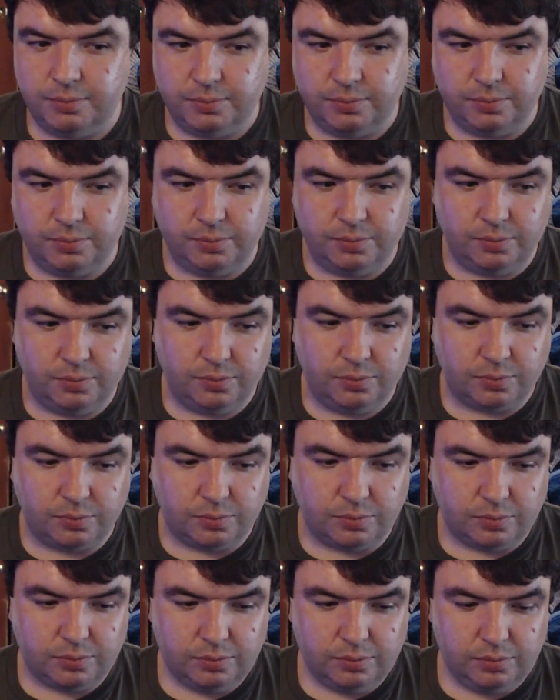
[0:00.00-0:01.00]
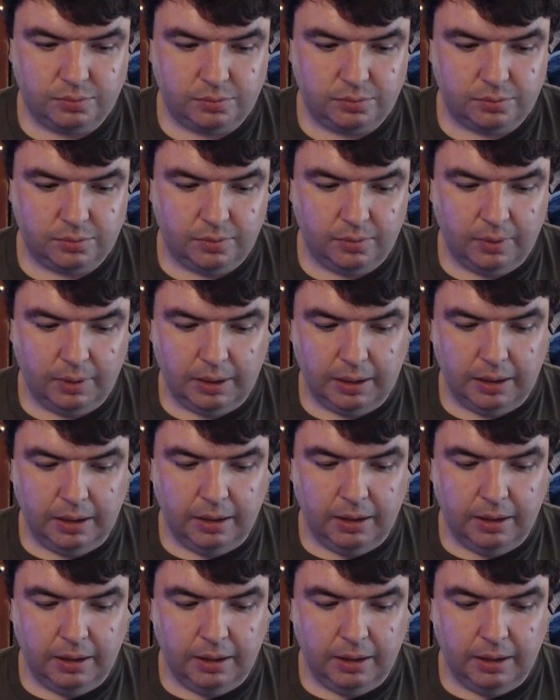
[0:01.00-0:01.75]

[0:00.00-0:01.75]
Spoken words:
Nobody speaks.